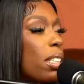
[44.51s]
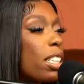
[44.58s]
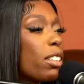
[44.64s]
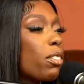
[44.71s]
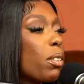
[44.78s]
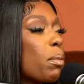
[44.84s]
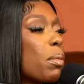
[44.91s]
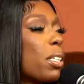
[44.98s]

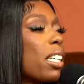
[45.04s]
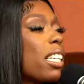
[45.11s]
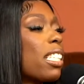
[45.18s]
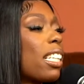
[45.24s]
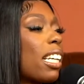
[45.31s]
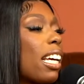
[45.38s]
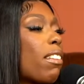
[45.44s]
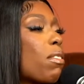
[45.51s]
different because
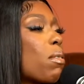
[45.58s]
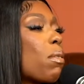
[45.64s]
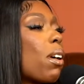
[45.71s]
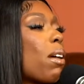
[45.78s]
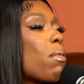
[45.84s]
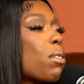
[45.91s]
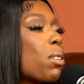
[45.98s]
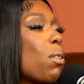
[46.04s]
like everywhere
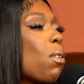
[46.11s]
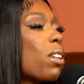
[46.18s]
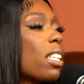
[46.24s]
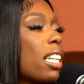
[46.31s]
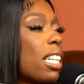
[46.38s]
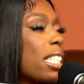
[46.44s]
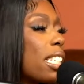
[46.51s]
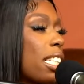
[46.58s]
I was going in
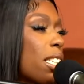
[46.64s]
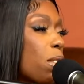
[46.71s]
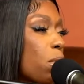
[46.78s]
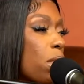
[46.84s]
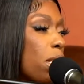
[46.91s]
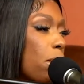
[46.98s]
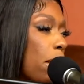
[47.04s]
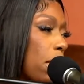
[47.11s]
the city was
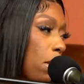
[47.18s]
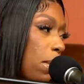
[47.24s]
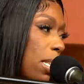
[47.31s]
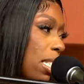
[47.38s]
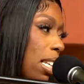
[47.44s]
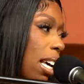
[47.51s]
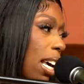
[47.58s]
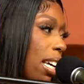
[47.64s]
just making me
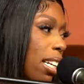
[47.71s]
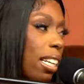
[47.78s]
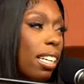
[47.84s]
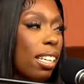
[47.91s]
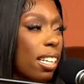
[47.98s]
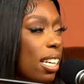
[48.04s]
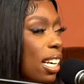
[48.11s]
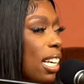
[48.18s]
sad
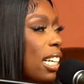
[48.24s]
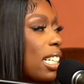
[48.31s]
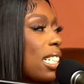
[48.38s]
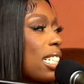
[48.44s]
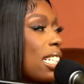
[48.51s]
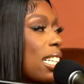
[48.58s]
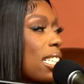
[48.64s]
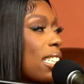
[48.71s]
and
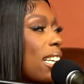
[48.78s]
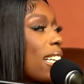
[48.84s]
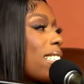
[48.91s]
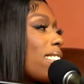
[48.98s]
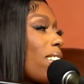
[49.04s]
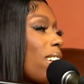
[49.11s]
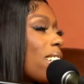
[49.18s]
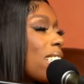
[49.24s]

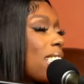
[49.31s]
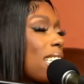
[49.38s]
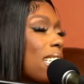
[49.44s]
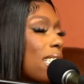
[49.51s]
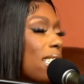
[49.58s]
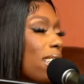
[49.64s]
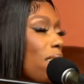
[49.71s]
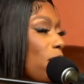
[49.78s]
so I just
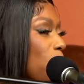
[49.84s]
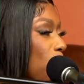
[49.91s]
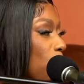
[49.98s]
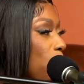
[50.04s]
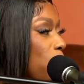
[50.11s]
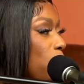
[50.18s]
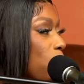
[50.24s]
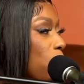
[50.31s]
needed to go
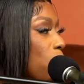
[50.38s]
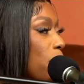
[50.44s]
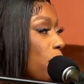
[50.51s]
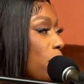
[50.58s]
somewhere else.